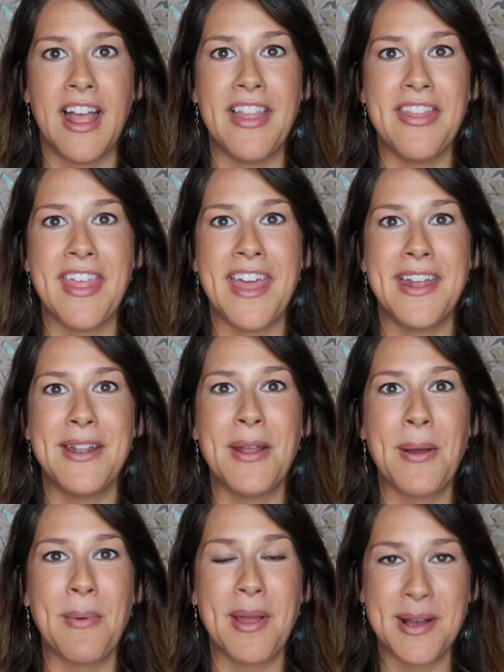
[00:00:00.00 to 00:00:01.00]
and then
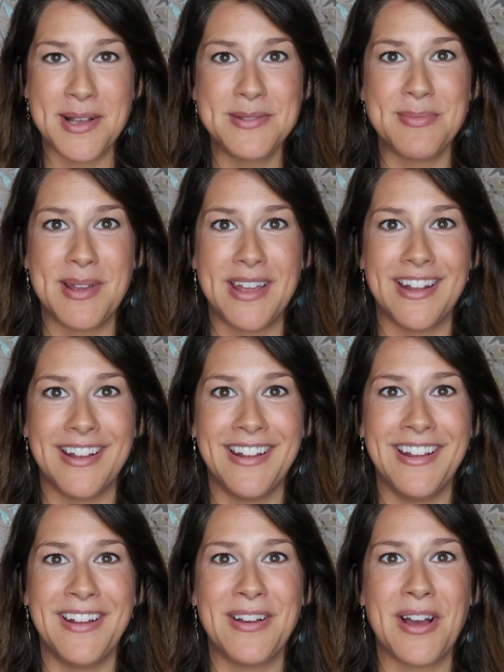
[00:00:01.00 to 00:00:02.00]
my
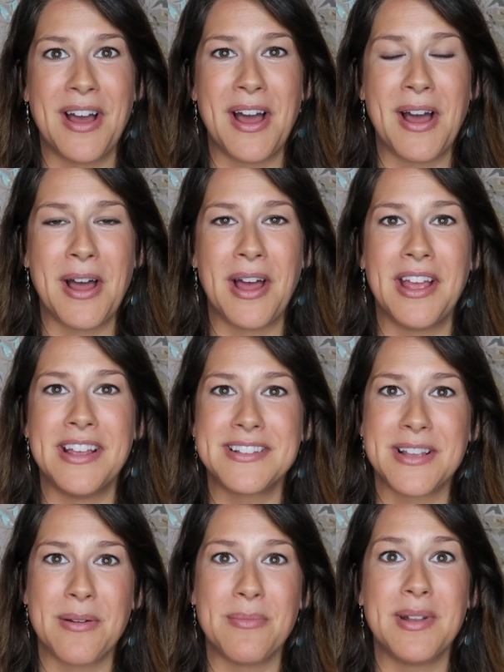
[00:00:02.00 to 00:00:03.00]
husband, uh, his
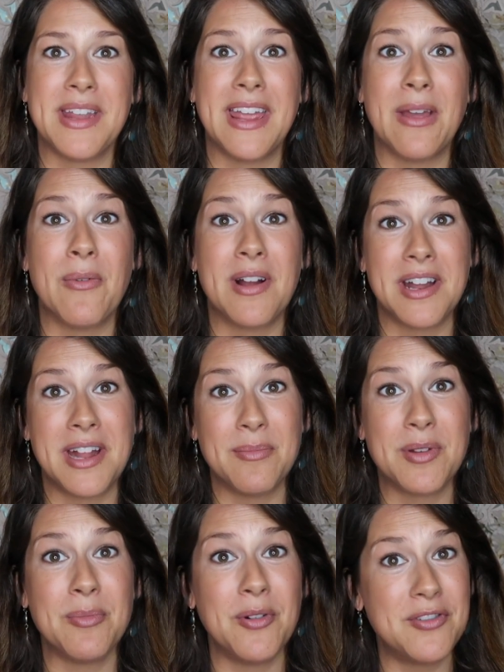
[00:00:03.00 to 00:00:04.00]
company wanted
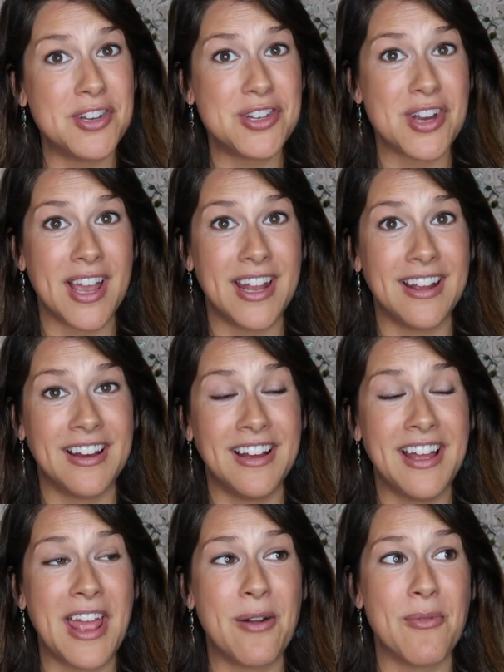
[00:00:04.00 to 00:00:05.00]
him to move to
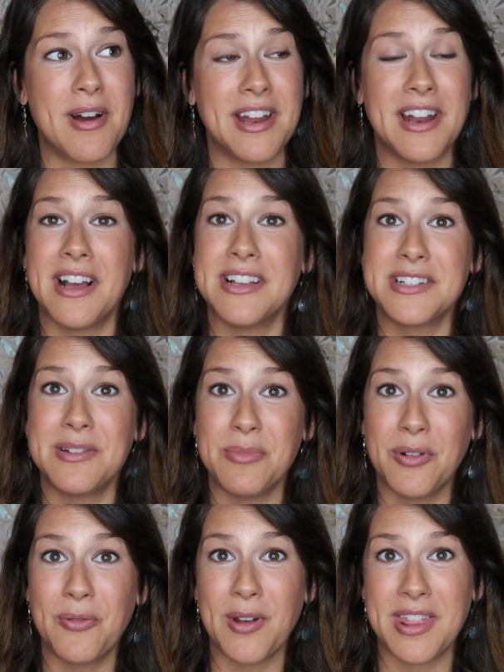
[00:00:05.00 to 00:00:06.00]
China and wanted us to
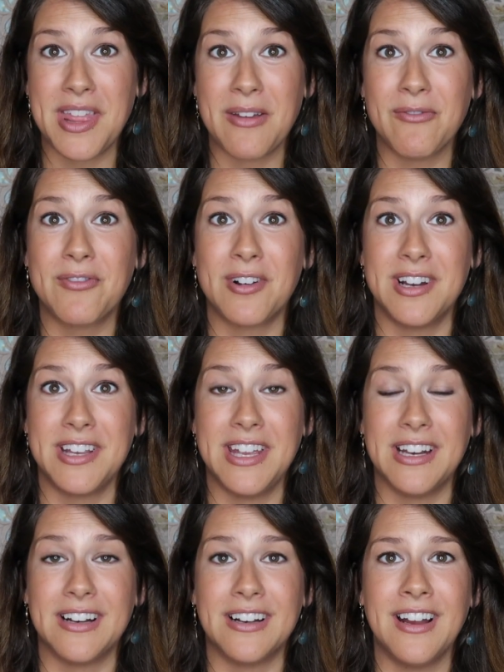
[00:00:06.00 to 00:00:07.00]
move with him for a
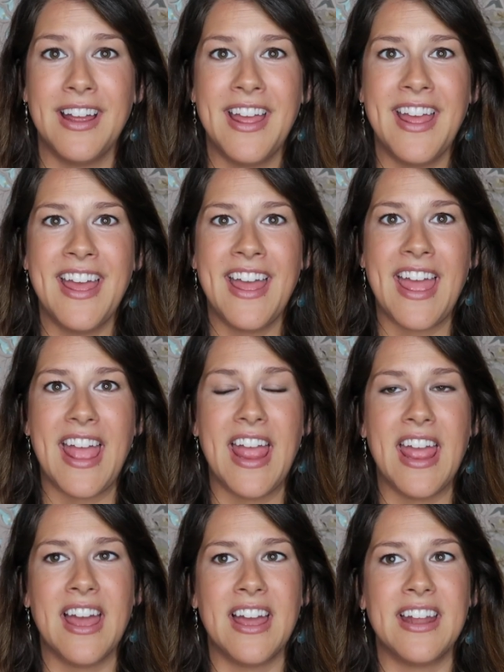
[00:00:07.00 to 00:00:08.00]
year
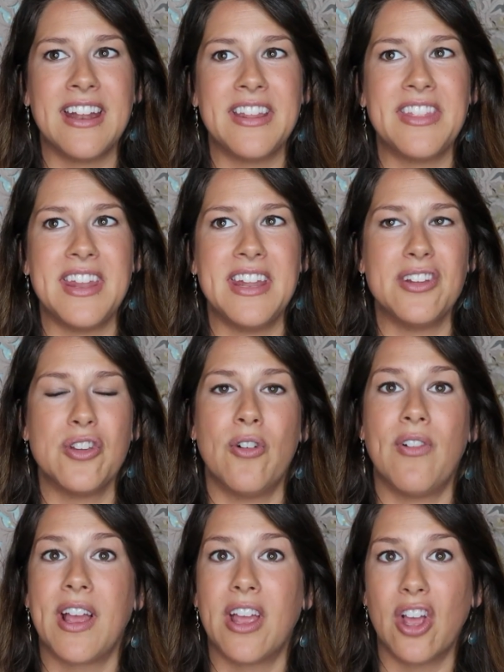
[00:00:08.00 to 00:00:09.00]
and they didn't know
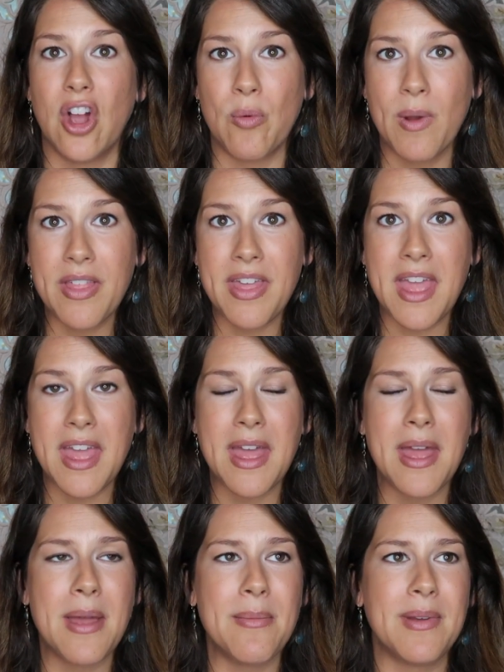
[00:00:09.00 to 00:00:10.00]
if I could go with him
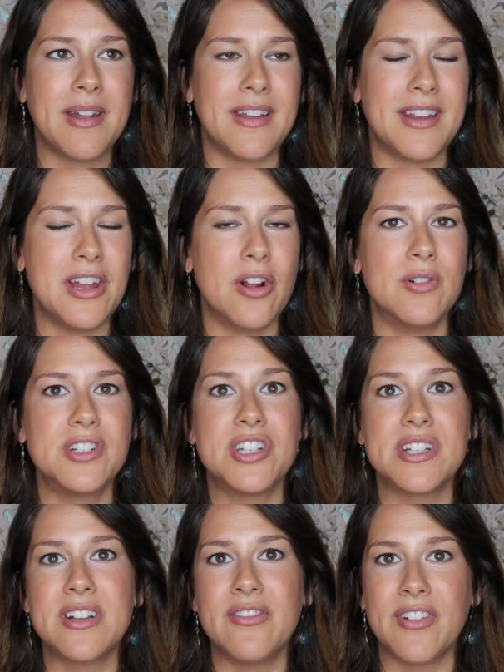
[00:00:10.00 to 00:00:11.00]
and you know it was
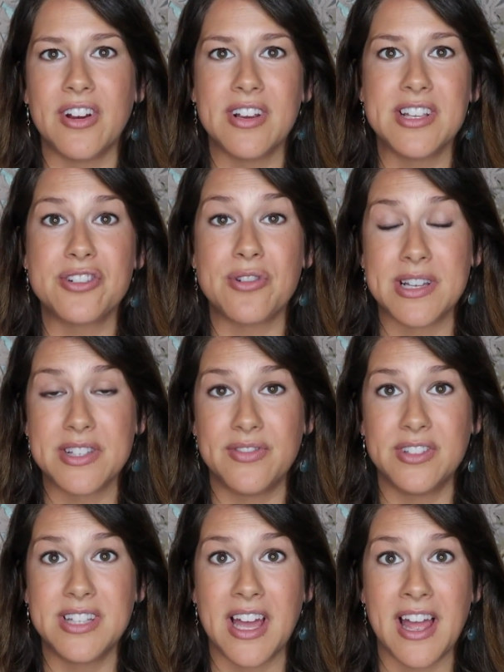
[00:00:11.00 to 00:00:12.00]
just a very
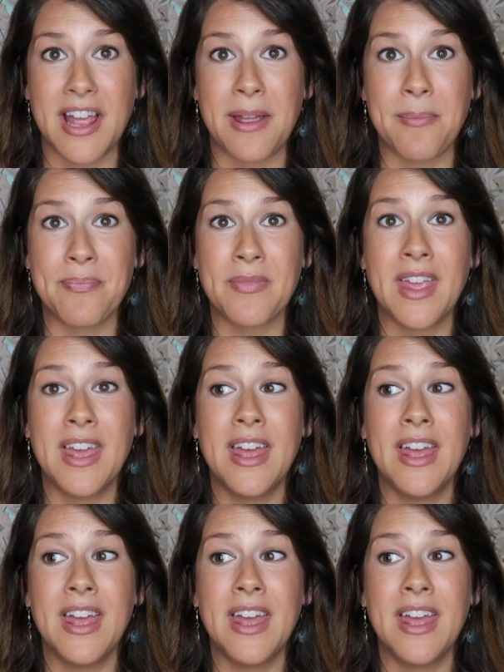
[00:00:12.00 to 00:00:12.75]
stressful time